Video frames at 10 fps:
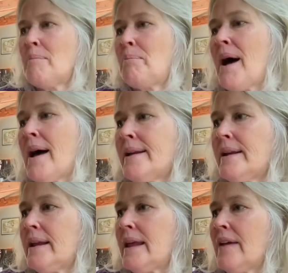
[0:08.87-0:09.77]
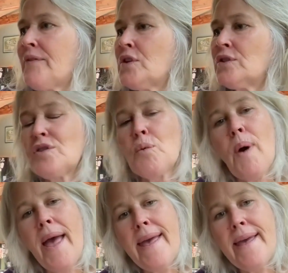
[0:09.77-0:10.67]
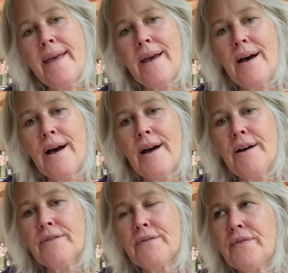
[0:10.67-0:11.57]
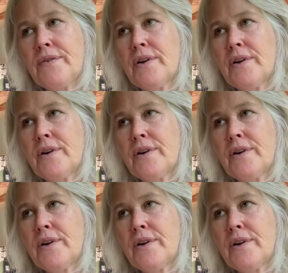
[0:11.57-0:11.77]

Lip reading: but if there's a way of